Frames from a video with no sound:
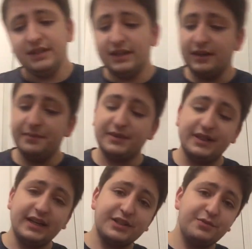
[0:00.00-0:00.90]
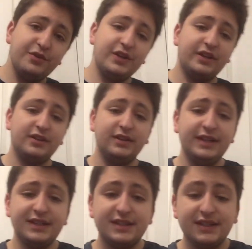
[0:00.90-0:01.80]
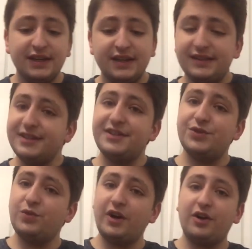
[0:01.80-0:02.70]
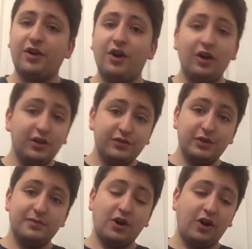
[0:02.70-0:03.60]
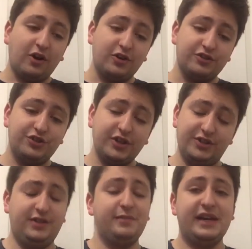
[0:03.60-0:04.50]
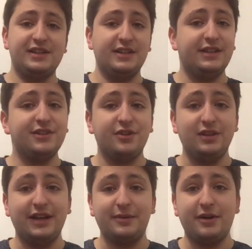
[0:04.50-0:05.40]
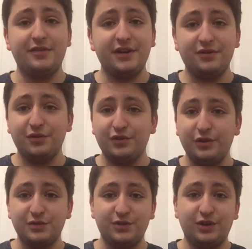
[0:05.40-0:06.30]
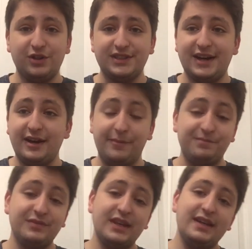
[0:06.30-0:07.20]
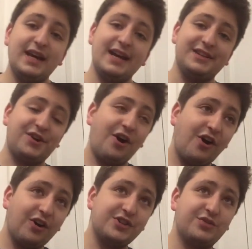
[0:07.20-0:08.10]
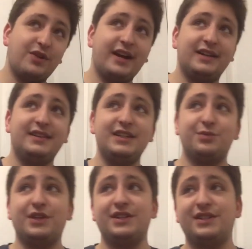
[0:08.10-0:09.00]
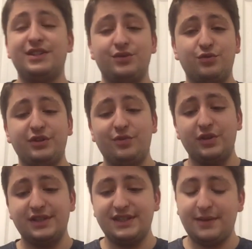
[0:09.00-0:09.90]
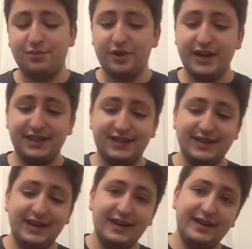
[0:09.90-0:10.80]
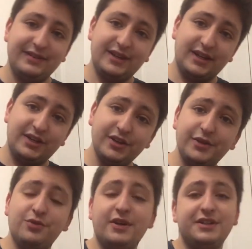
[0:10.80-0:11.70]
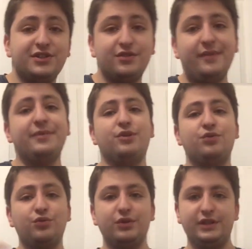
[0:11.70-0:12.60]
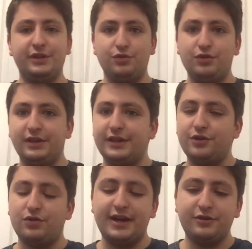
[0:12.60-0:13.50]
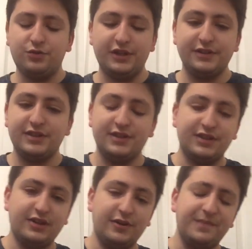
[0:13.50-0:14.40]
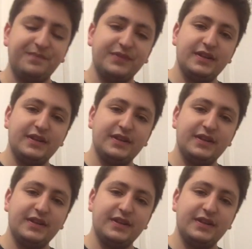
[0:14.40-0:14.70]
The next movie on the list, this is where all of them are just amazing. These are like my favorite films of all time, and it's hard to rank these because this is really what separates the good ones from the really, really great ones. And so